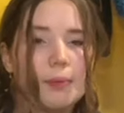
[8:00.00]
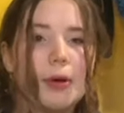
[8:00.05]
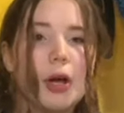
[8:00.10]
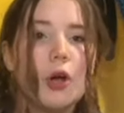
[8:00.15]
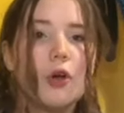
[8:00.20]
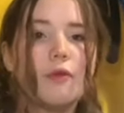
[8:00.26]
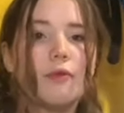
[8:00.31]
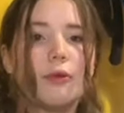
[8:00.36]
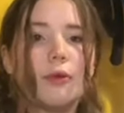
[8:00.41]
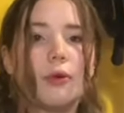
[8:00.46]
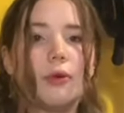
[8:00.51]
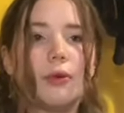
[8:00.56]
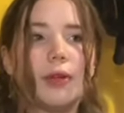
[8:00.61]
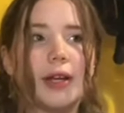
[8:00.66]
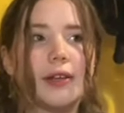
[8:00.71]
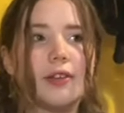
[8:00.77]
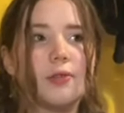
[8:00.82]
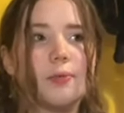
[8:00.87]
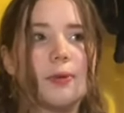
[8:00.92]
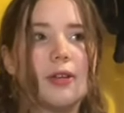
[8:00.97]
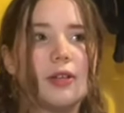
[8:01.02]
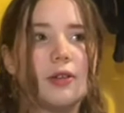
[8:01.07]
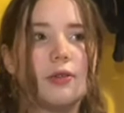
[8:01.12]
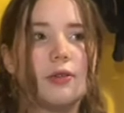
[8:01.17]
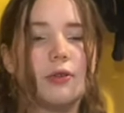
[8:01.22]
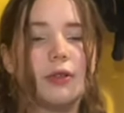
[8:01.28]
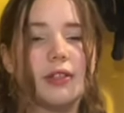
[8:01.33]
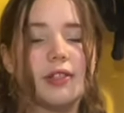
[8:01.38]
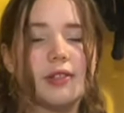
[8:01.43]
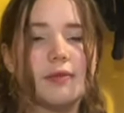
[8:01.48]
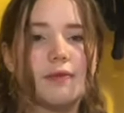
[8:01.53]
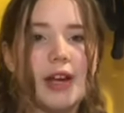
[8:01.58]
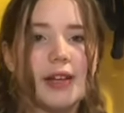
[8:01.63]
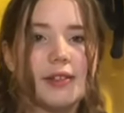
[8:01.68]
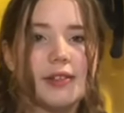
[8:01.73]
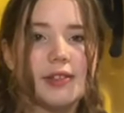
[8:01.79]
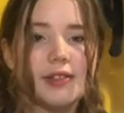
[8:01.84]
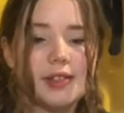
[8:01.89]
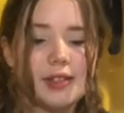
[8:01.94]
But overall, like, it's pretty cool. It's a
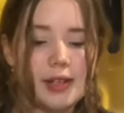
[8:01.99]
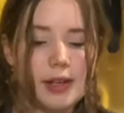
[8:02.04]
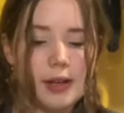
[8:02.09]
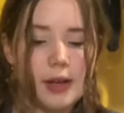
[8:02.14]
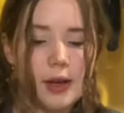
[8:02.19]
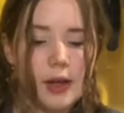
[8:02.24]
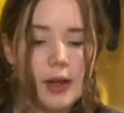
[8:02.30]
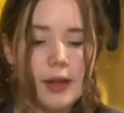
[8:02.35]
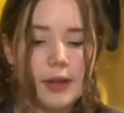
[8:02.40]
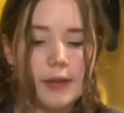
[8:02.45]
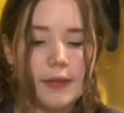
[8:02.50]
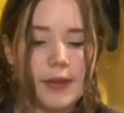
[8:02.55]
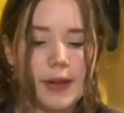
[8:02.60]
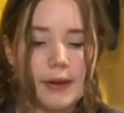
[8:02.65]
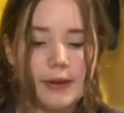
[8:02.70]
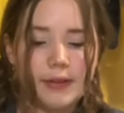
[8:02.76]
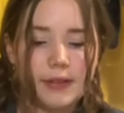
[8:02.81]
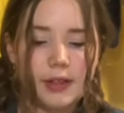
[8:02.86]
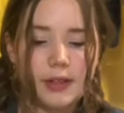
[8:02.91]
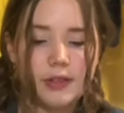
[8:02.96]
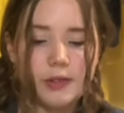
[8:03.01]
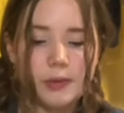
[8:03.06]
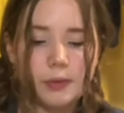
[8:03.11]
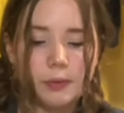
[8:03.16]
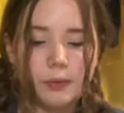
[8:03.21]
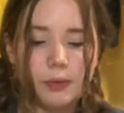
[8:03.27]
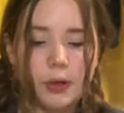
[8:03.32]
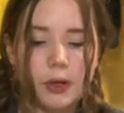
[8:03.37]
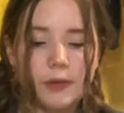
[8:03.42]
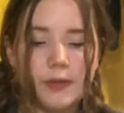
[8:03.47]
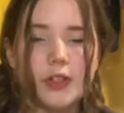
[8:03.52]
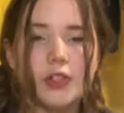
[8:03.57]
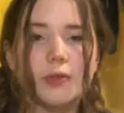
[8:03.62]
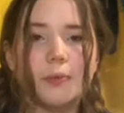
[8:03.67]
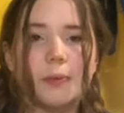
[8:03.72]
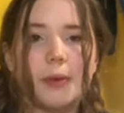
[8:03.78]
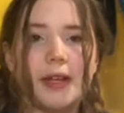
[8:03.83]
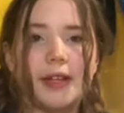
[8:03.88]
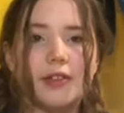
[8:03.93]
fantasy. They're in this world
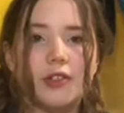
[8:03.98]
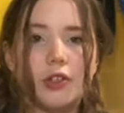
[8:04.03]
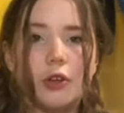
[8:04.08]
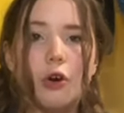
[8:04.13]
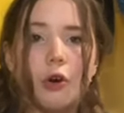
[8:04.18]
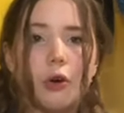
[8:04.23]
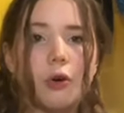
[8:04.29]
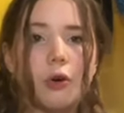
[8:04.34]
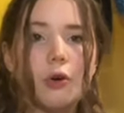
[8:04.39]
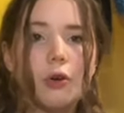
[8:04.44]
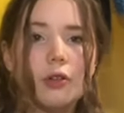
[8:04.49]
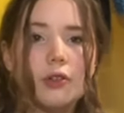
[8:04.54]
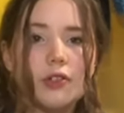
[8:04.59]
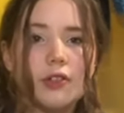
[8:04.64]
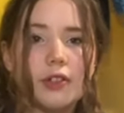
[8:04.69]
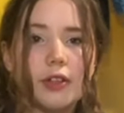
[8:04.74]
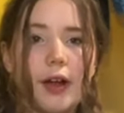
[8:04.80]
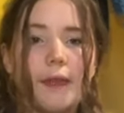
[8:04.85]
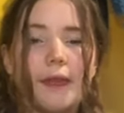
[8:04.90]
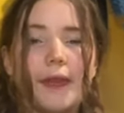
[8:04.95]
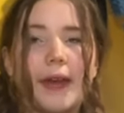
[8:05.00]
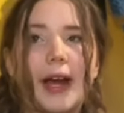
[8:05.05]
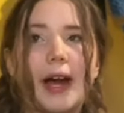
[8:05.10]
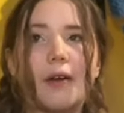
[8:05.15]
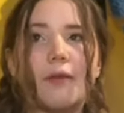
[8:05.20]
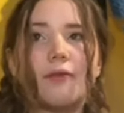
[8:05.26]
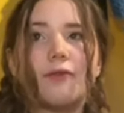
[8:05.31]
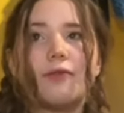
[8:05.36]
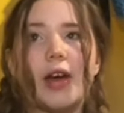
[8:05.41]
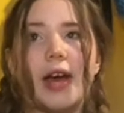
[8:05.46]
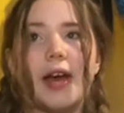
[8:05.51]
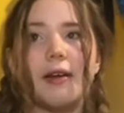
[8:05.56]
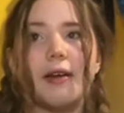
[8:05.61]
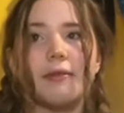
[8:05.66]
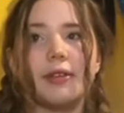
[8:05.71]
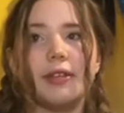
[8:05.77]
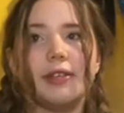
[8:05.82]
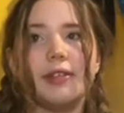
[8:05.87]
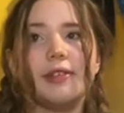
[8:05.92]
that's split into courts and they have
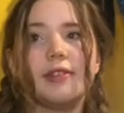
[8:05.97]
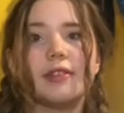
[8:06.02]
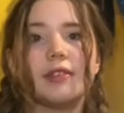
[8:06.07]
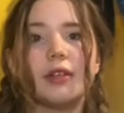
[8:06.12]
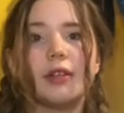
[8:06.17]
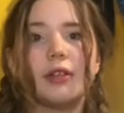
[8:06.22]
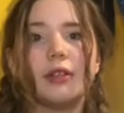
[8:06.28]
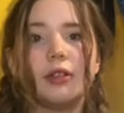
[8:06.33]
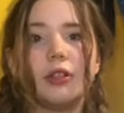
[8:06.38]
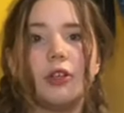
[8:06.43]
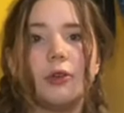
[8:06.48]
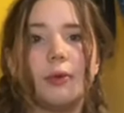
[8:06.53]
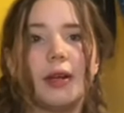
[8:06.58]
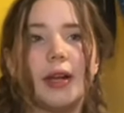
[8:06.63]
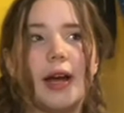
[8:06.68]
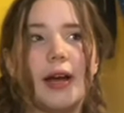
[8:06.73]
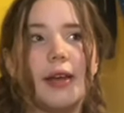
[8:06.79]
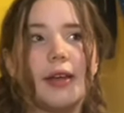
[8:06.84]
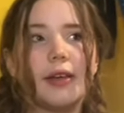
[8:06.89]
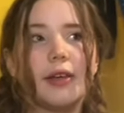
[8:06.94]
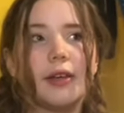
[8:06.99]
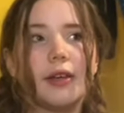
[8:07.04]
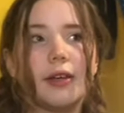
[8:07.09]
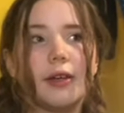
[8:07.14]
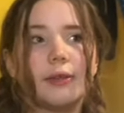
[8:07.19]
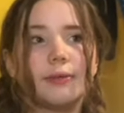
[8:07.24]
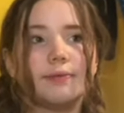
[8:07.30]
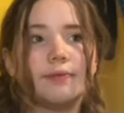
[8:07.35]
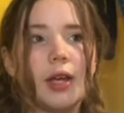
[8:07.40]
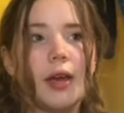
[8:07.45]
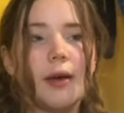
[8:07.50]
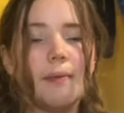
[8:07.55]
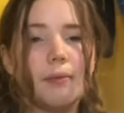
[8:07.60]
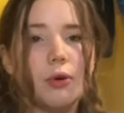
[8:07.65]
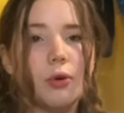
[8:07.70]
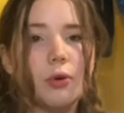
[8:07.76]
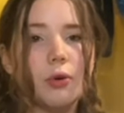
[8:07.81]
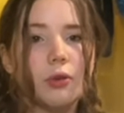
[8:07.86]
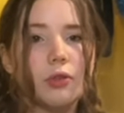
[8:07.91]
fairies who are like
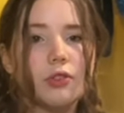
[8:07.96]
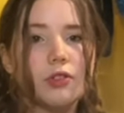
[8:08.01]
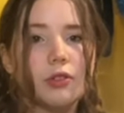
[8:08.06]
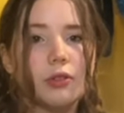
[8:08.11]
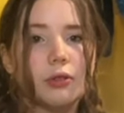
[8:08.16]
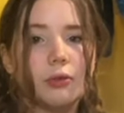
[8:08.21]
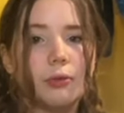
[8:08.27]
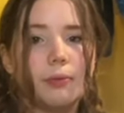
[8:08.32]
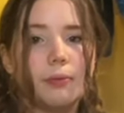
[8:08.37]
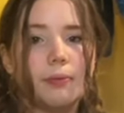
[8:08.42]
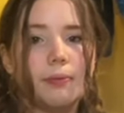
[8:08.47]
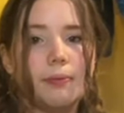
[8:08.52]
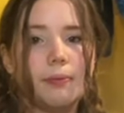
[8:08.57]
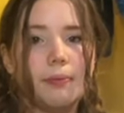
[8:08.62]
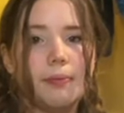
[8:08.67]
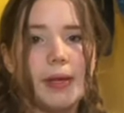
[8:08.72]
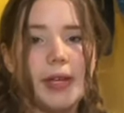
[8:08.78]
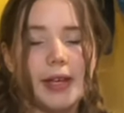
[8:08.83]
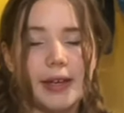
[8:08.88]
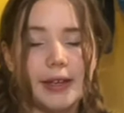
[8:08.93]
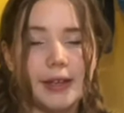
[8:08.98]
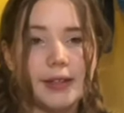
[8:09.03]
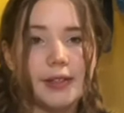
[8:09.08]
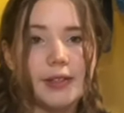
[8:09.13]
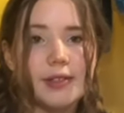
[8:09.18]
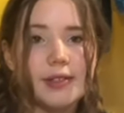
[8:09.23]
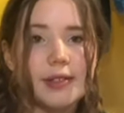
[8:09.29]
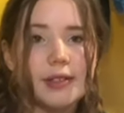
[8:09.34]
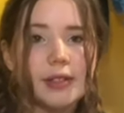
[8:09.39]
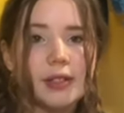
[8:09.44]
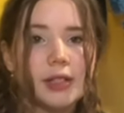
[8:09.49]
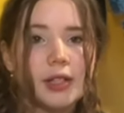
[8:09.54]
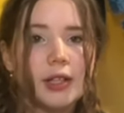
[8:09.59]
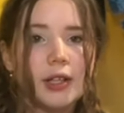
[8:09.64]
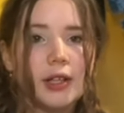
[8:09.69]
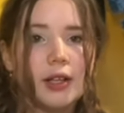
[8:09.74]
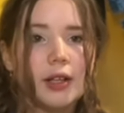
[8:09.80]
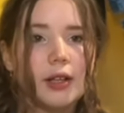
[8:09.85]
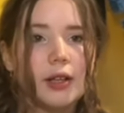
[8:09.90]
immortal beings.
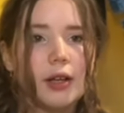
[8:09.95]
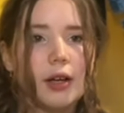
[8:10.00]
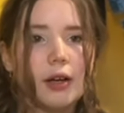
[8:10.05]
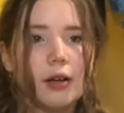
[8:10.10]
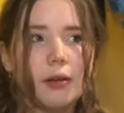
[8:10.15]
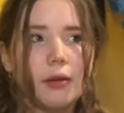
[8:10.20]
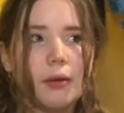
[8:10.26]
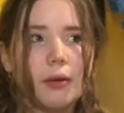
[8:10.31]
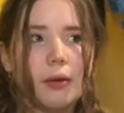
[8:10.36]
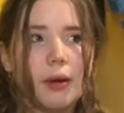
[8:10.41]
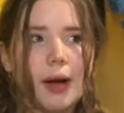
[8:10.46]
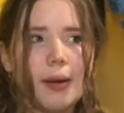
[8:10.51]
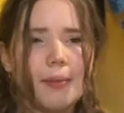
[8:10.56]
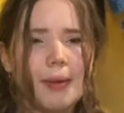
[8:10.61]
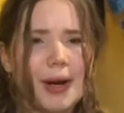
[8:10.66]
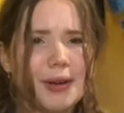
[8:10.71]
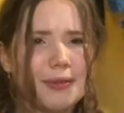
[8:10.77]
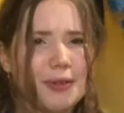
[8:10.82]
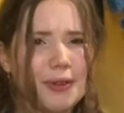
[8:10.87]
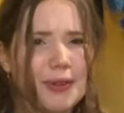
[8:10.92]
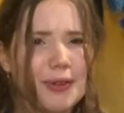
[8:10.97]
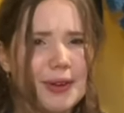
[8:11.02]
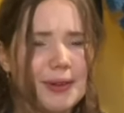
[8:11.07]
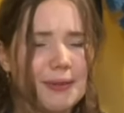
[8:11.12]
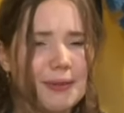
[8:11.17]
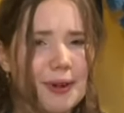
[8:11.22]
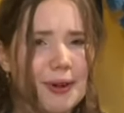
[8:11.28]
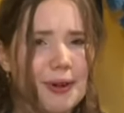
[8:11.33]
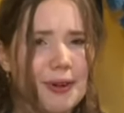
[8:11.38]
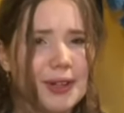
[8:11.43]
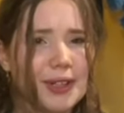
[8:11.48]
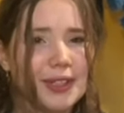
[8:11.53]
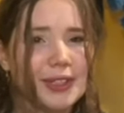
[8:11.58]
I might have got that wrong.